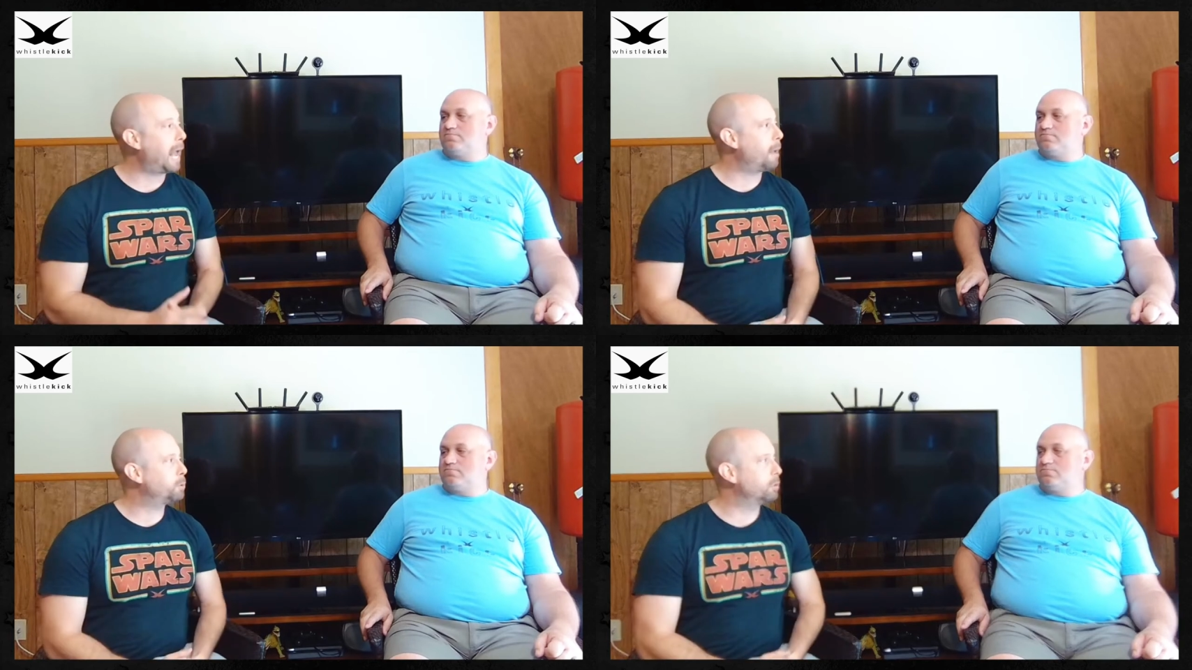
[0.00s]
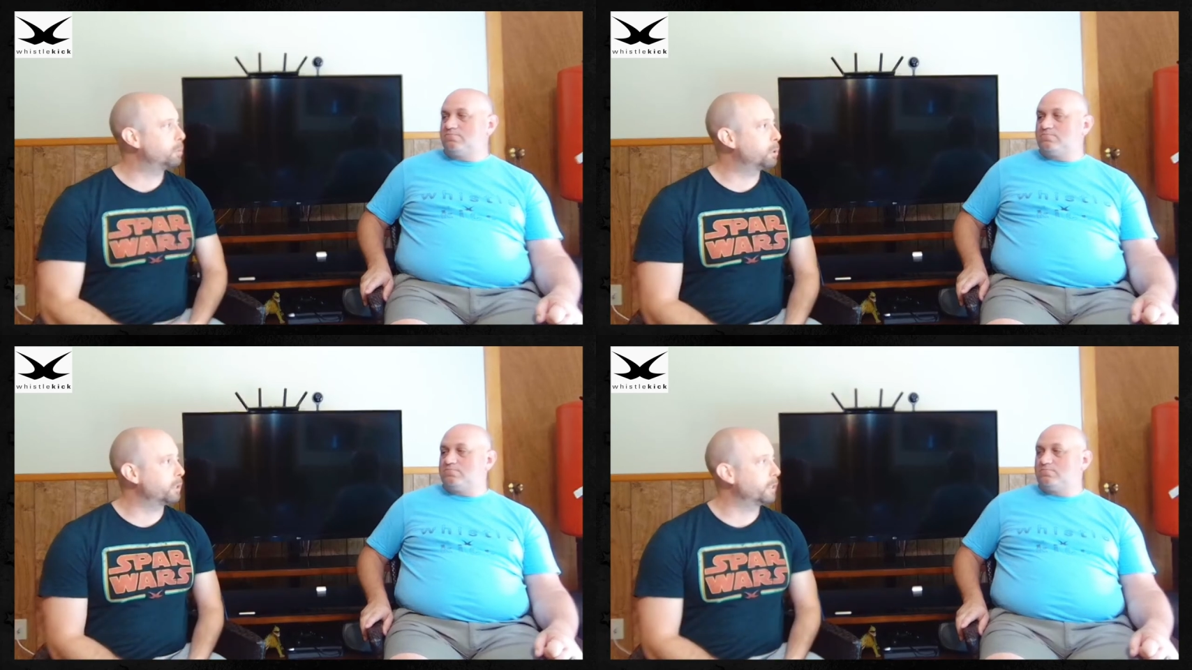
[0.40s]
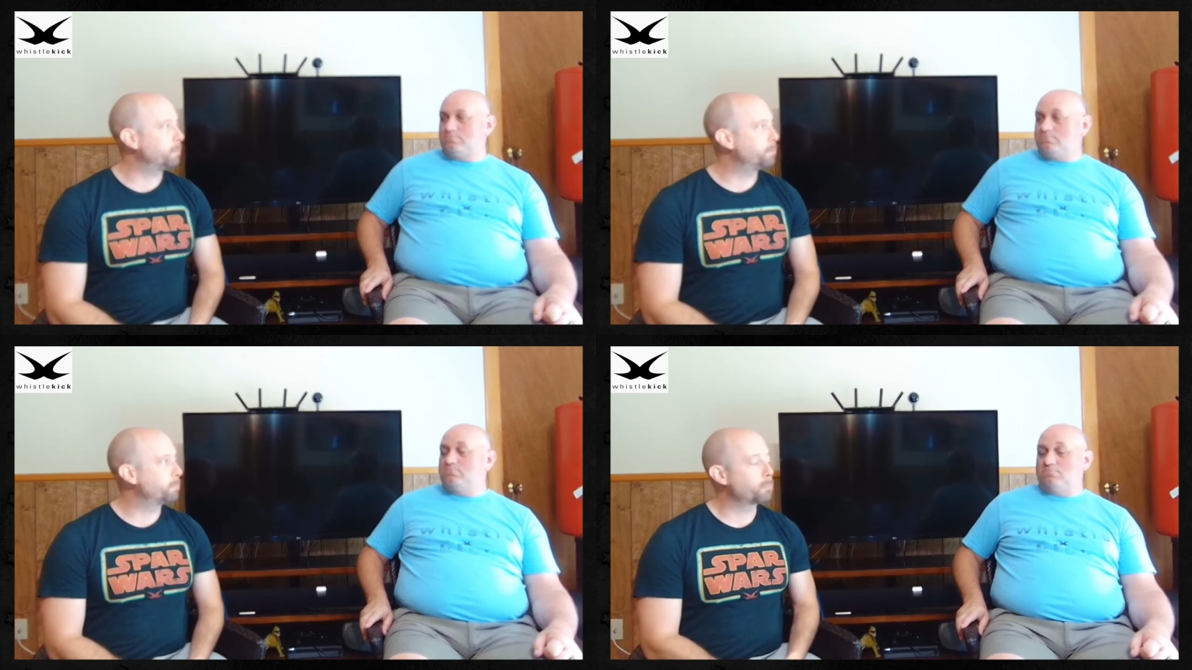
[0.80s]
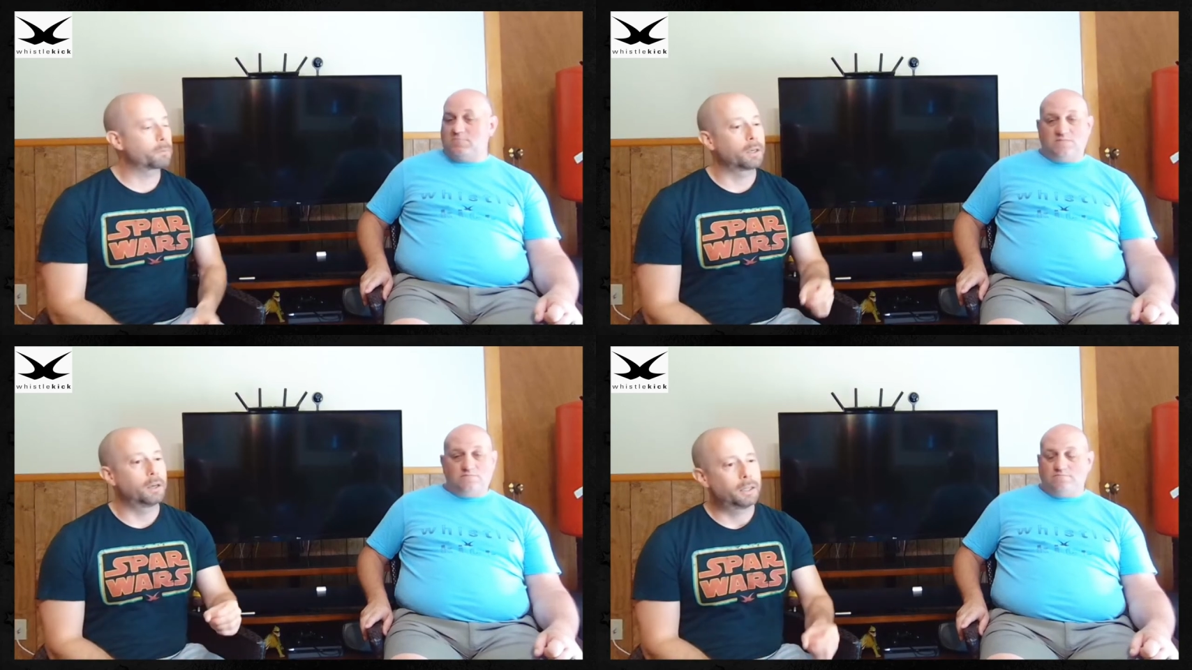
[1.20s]
Speaker 1: absolutely brilliant. Mm-hmm.
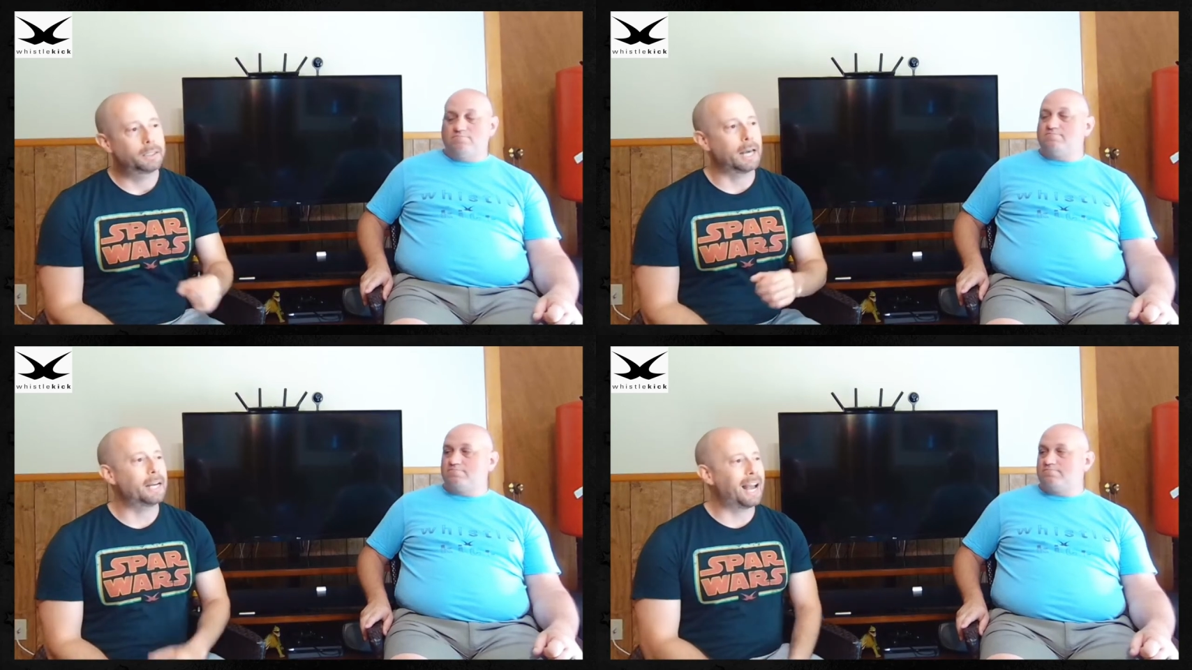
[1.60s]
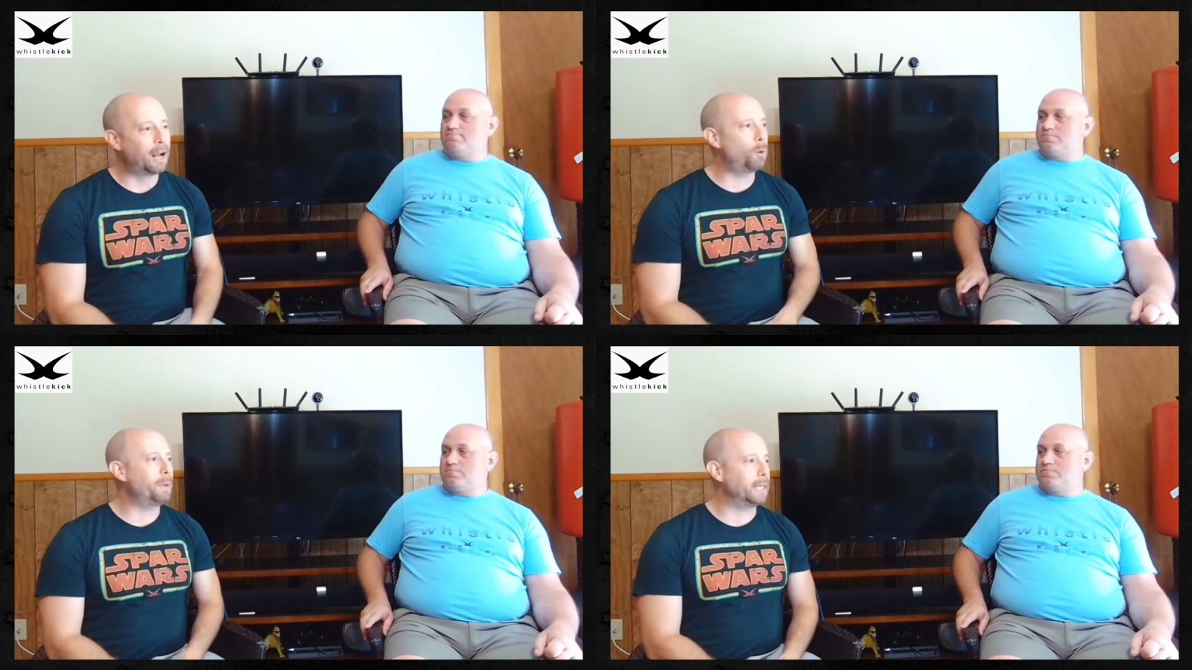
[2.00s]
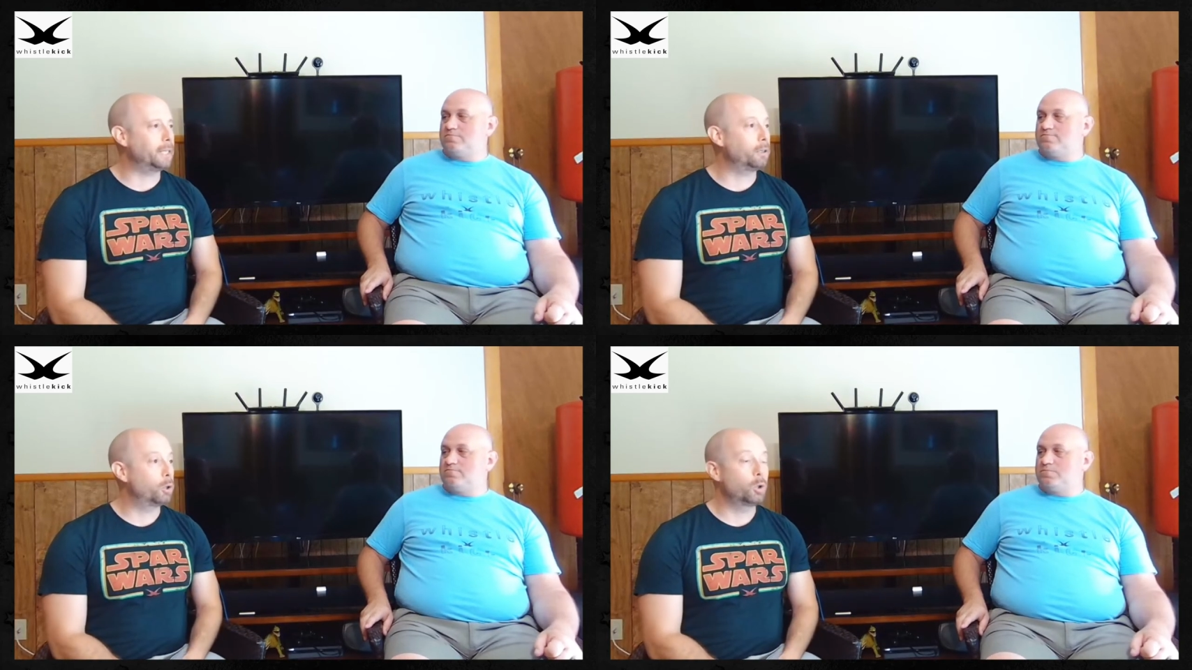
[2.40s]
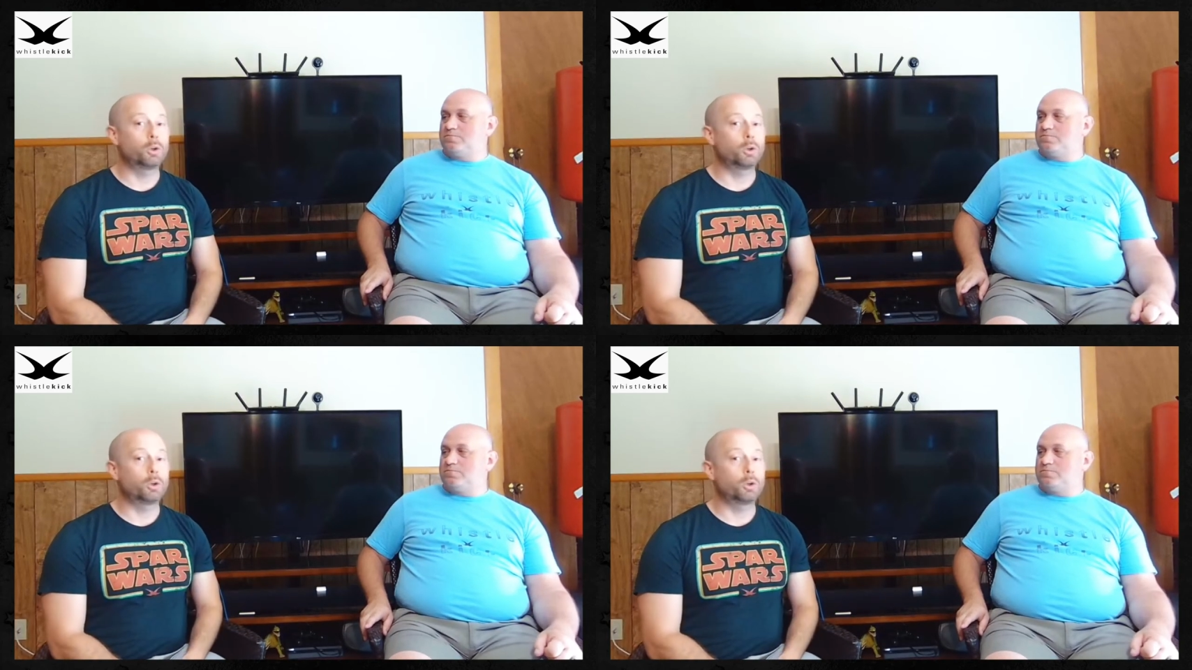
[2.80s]
Yet how many